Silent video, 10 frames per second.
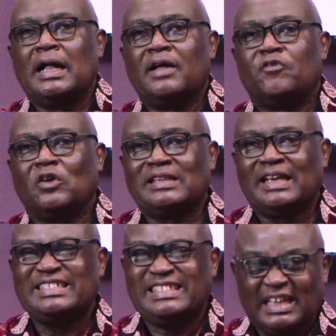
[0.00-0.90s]
For
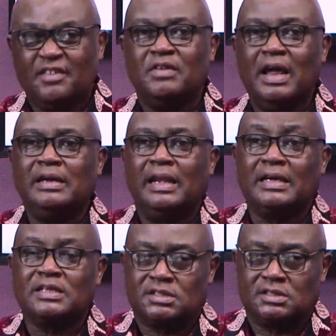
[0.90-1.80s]
the general
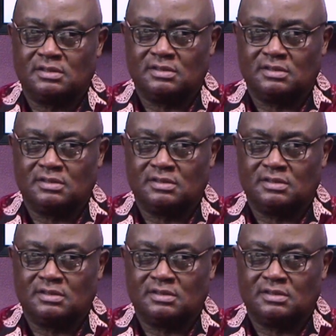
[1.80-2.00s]
election,